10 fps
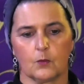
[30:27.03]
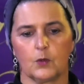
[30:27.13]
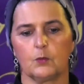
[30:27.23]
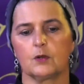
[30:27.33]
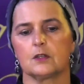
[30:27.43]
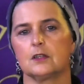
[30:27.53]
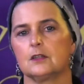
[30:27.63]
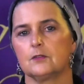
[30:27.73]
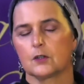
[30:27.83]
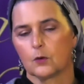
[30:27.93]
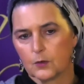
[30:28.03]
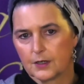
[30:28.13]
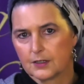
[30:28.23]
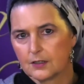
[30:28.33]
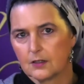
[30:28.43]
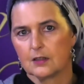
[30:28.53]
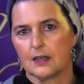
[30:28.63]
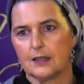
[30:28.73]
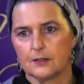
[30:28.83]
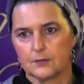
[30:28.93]
We want to live according to the
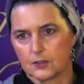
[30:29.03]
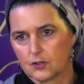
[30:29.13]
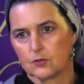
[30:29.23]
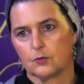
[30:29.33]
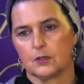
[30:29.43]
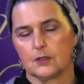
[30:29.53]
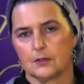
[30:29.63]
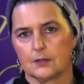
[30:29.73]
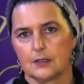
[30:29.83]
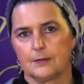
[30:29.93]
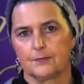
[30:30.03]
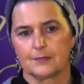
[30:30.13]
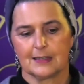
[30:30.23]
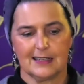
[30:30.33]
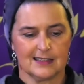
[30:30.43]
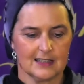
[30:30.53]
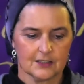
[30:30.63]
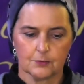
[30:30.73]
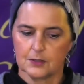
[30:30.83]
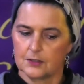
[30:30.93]
light of Yeshua. And
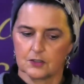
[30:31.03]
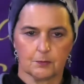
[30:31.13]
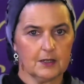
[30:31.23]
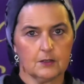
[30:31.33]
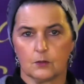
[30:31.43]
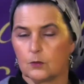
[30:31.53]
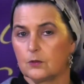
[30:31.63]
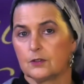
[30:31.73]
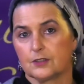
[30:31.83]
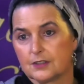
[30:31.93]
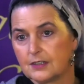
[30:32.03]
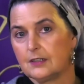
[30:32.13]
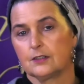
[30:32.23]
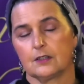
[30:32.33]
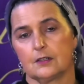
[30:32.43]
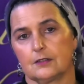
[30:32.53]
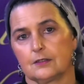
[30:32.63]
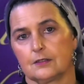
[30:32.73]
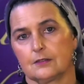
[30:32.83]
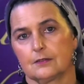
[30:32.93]
that's what this pale horse is teaching
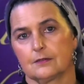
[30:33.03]
us.